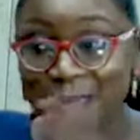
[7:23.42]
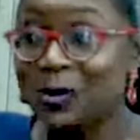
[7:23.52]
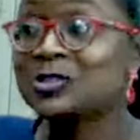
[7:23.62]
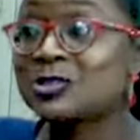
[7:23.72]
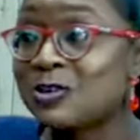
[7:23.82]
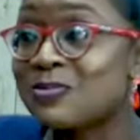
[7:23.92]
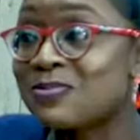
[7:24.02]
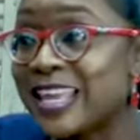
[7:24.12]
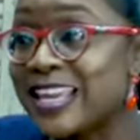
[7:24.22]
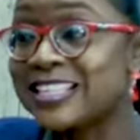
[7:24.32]
all sort of
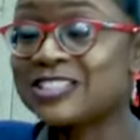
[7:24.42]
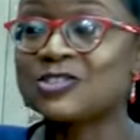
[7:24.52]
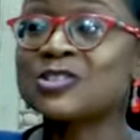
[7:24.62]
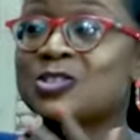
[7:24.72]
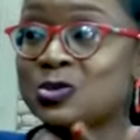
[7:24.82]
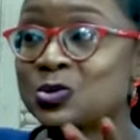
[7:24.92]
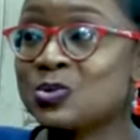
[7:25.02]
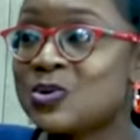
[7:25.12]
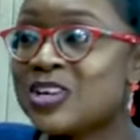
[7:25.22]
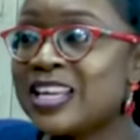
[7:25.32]
things just
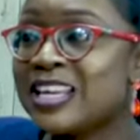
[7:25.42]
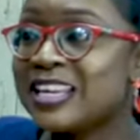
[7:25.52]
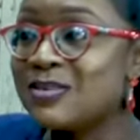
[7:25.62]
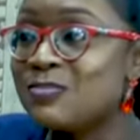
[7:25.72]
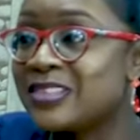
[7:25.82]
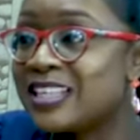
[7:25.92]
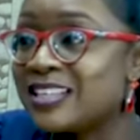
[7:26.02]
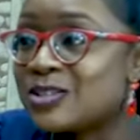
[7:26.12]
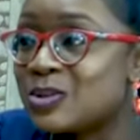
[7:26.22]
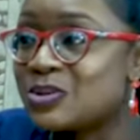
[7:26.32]
to keep body
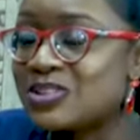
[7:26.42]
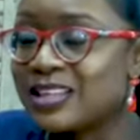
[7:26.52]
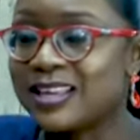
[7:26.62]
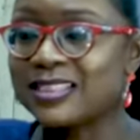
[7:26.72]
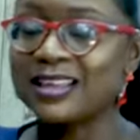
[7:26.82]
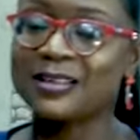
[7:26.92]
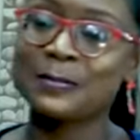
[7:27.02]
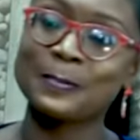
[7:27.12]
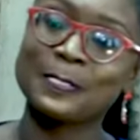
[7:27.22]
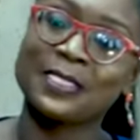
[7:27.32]
and soul together.
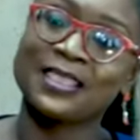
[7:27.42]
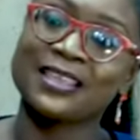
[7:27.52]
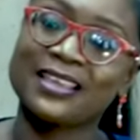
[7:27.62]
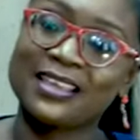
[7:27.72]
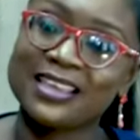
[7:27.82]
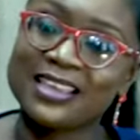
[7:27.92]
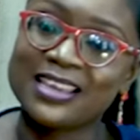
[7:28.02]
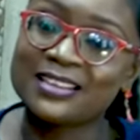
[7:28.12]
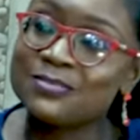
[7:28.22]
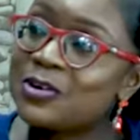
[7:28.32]

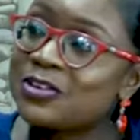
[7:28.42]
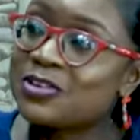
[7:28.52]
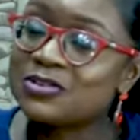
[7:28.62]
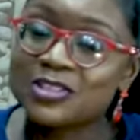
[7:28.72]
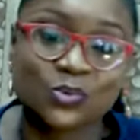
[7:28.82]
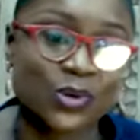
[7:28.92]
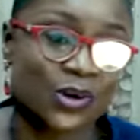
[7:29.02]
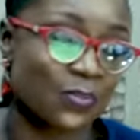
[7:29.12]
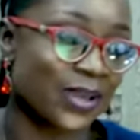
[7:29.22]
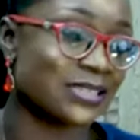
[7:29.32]
In the morning, you just
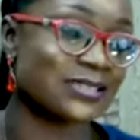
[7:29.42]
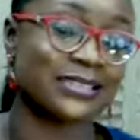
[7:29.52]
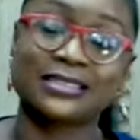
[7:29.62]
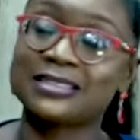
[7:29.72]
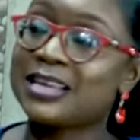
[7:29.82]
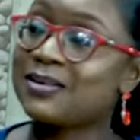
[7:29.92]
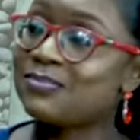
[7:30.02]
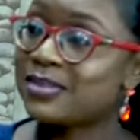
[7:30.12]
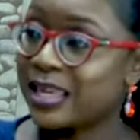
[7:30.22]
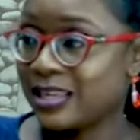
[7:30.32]
wake up, it's the
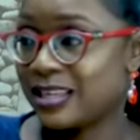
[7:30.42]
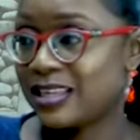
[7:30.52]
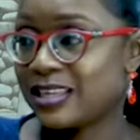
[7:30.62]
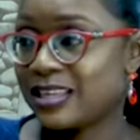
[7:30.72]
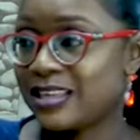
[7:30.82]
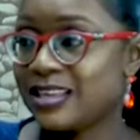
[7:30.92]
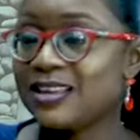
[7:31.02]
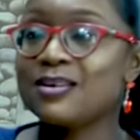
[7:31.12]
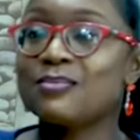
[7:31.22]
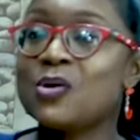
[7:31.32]
same thing.
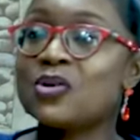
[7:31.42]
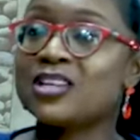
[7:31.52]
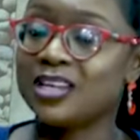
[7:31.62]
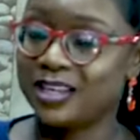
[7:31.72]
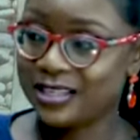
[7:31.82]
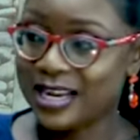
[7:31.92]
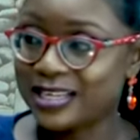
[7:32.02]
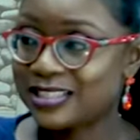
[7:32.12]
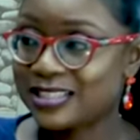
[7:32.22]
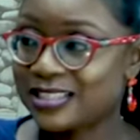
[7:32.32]
Morning and
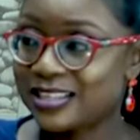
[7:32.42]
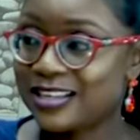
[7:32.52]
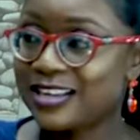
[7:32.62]
night.